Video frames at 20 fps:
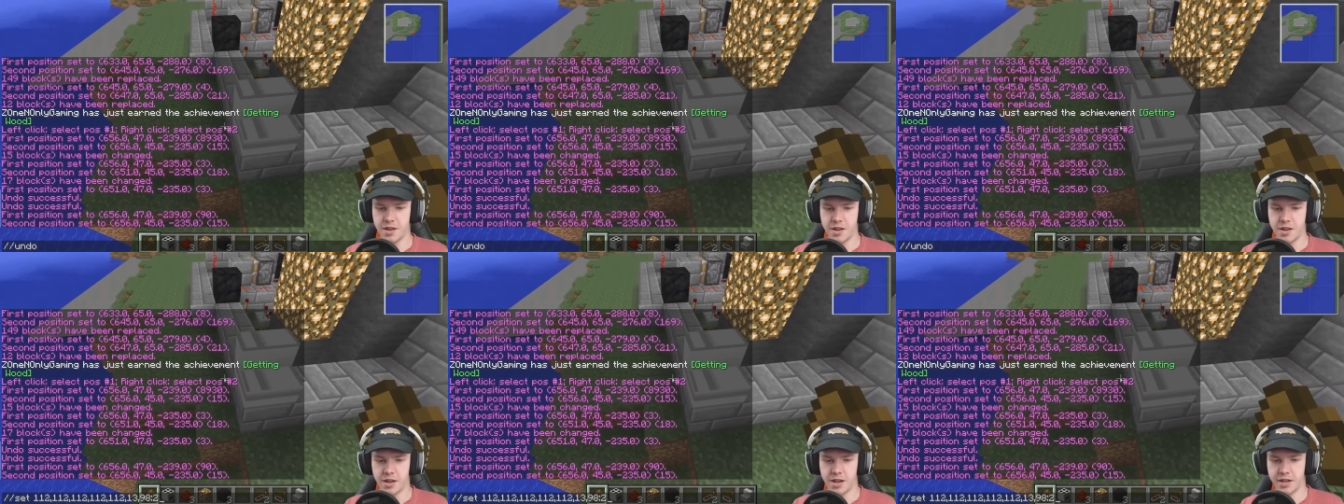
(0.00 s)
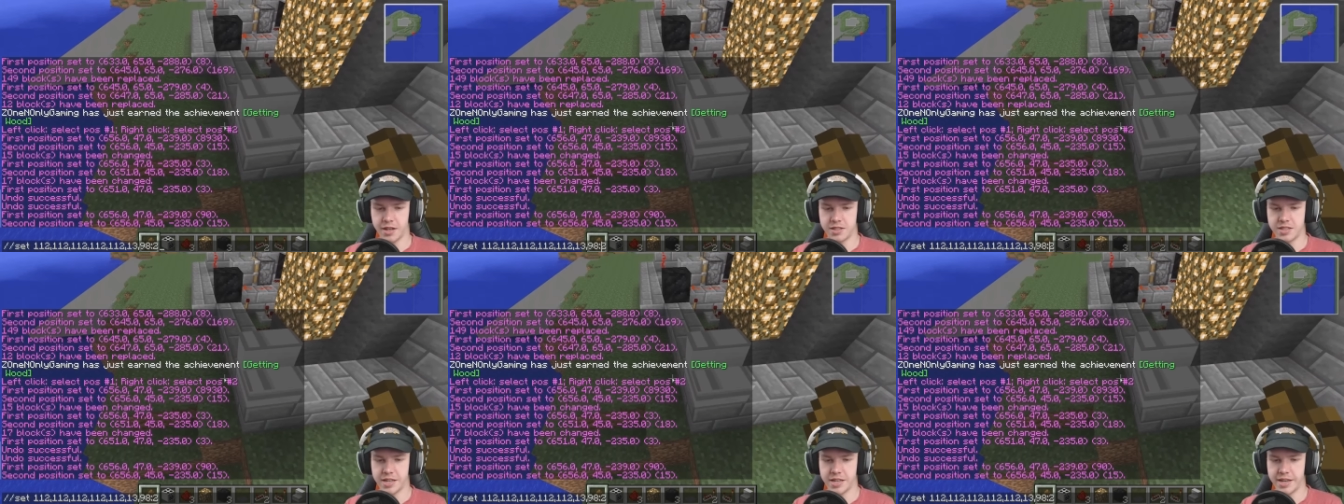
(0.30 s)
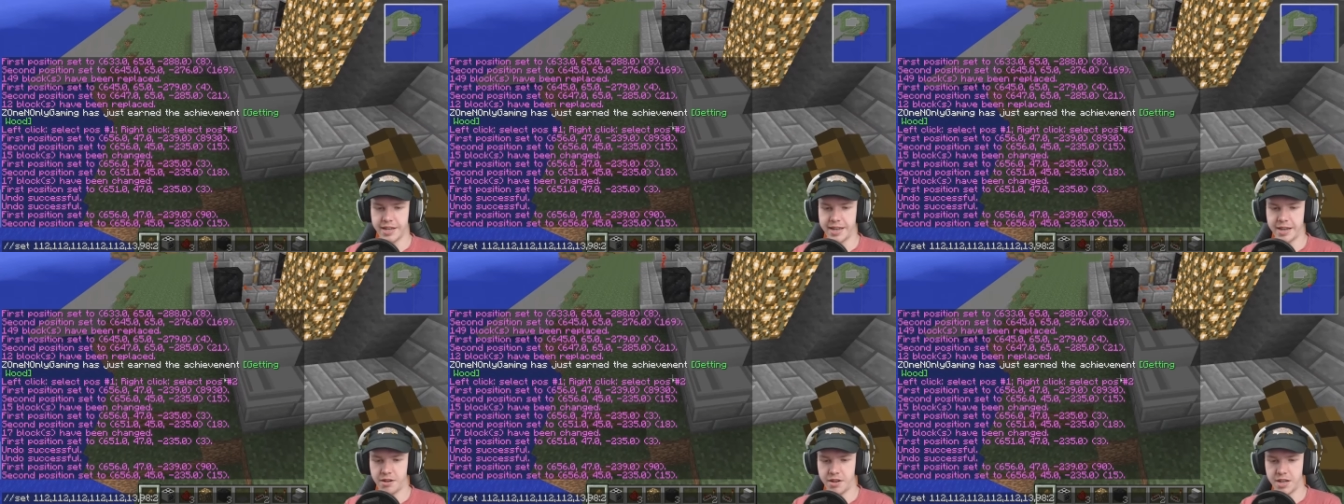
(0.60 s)
I'm going to
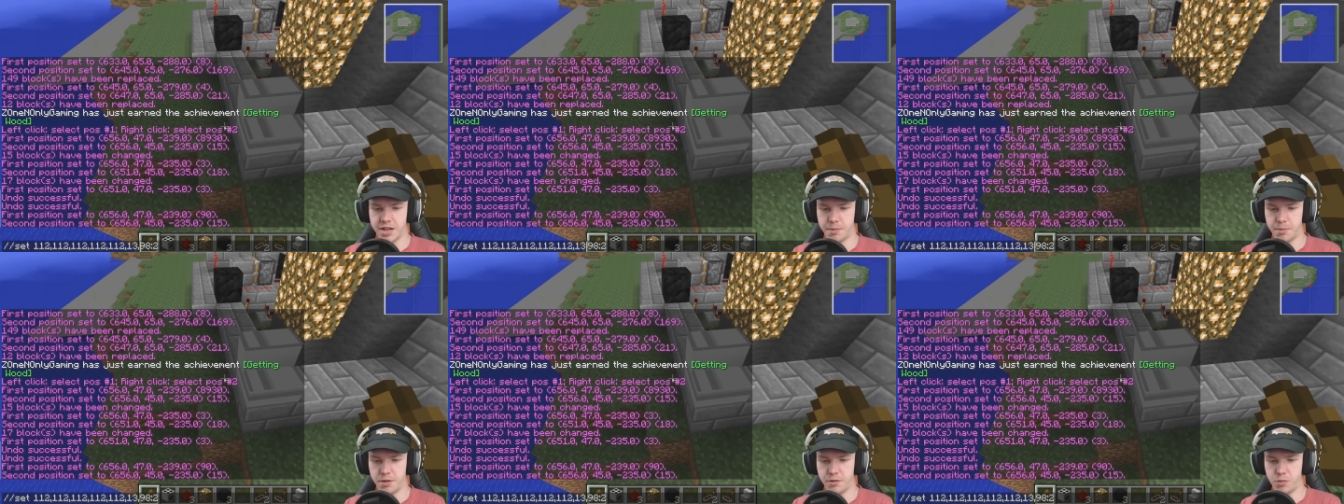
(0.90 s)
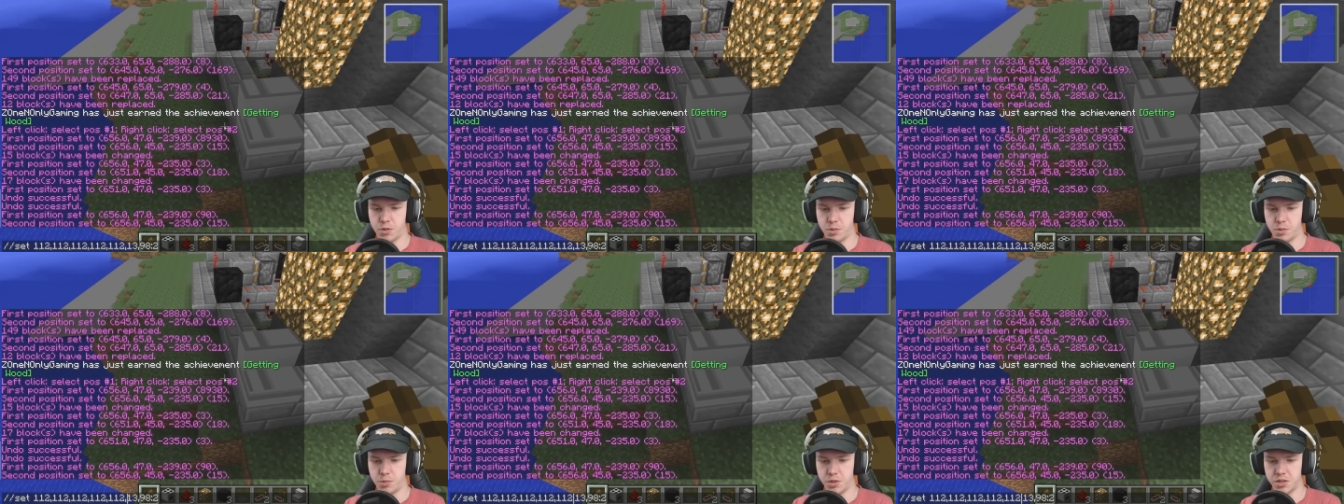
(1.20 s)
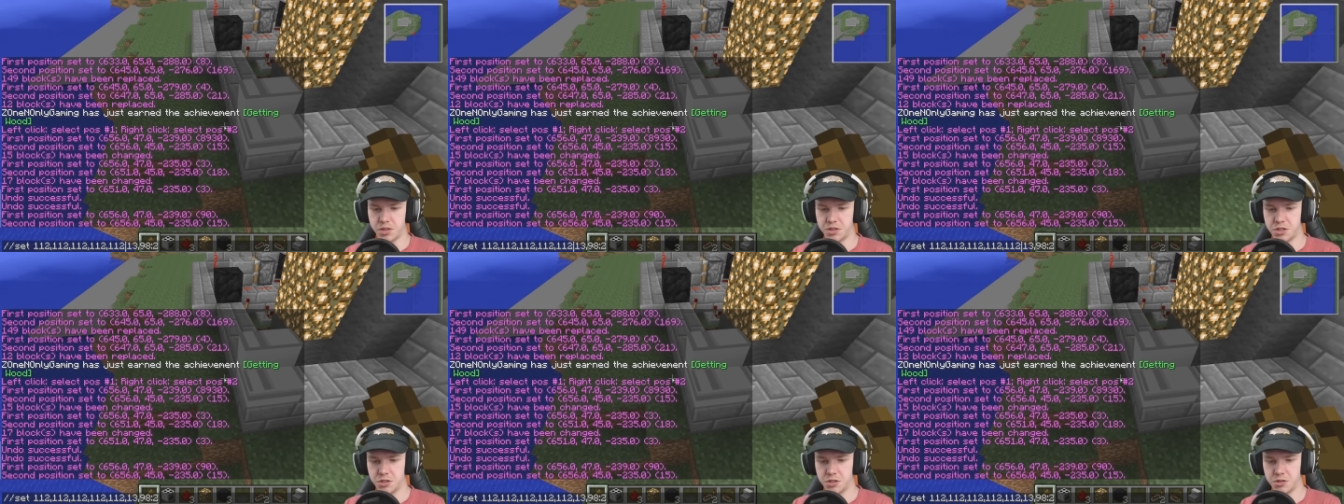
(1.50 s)
take out a couple of one
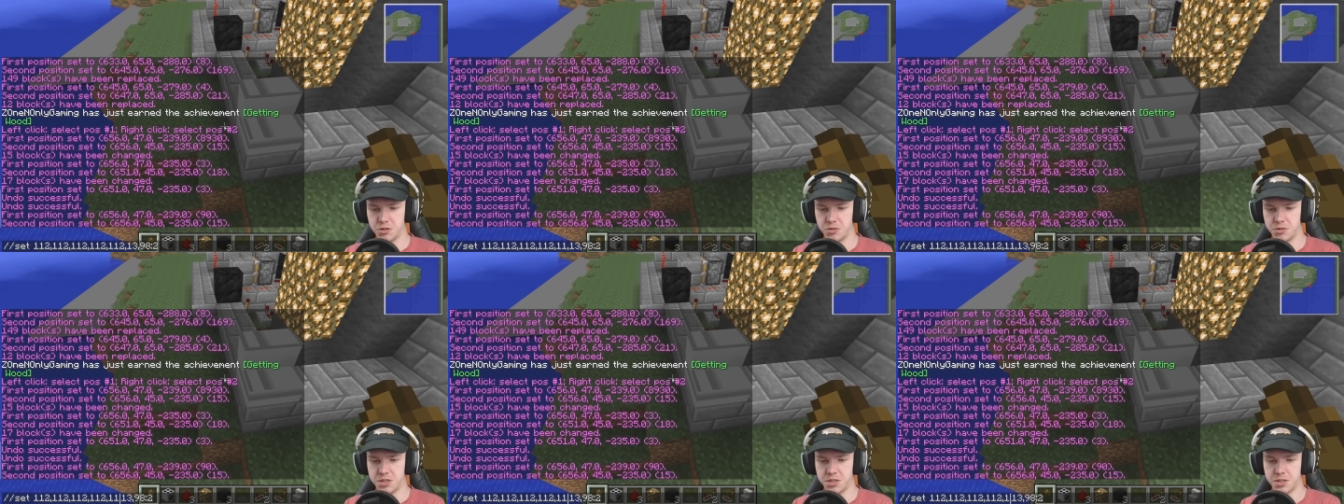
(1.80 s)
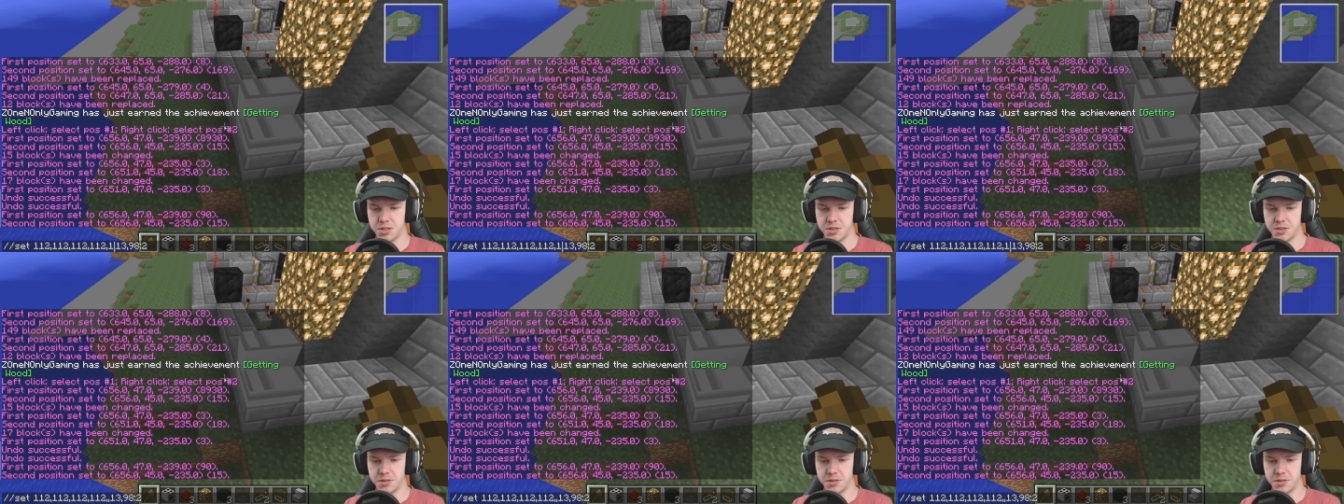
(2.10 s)
one twos.